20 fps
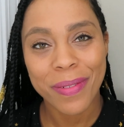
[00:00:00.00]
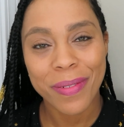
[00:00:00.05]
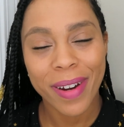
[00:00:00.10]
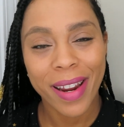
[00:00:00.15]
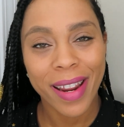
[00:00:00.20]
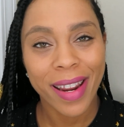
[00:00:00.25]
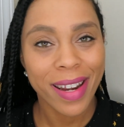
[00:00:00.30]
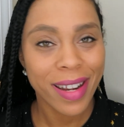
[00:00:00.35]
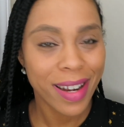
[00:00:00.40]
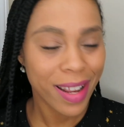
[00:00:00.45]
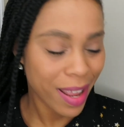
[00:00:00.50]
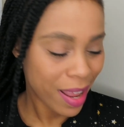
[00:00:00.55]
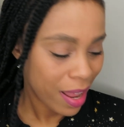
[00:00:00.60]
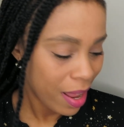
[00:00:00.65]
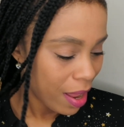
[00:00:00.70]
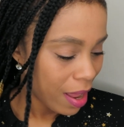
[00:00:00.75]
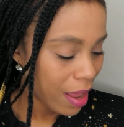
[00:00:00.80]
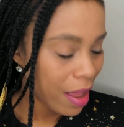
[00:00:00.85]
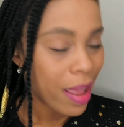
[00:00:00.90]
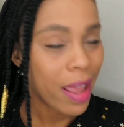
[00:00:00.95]
right?
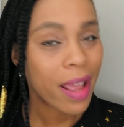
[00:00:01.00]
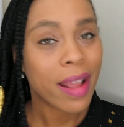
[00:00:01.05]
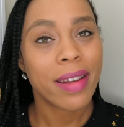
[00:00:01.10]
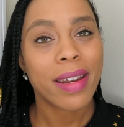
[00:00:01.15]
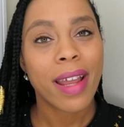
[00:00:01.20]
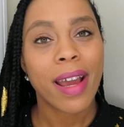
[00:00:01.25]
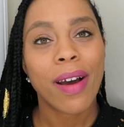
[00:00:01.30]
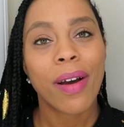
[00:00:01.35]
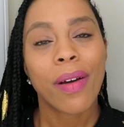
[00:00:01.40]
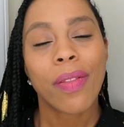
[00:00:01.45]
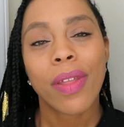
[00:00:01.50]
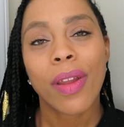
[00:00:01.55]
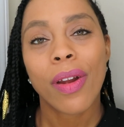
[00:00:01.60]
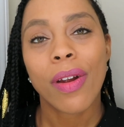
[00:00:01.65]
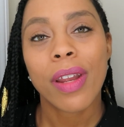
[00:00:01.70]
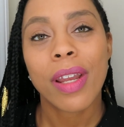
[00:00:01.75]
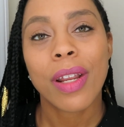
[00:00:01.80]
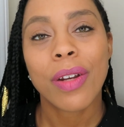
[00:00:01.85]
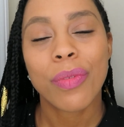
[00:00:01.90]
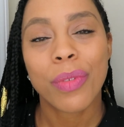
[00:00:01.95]
And now they
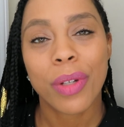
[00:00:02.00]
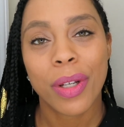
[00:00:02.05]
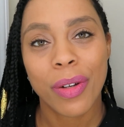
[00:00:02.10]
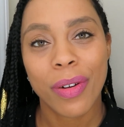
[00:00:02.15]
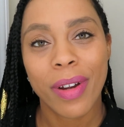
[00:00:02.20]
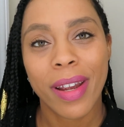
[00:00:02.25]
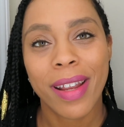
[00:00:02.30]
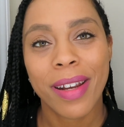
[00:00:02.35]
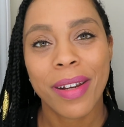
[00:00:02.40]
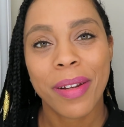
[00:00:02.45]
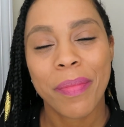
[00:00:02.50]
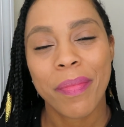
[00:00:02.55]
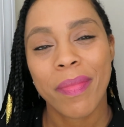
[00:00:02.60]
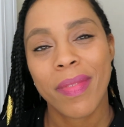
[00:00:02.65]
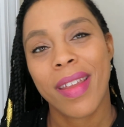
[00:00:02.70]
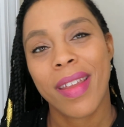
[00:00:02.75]
are in regret.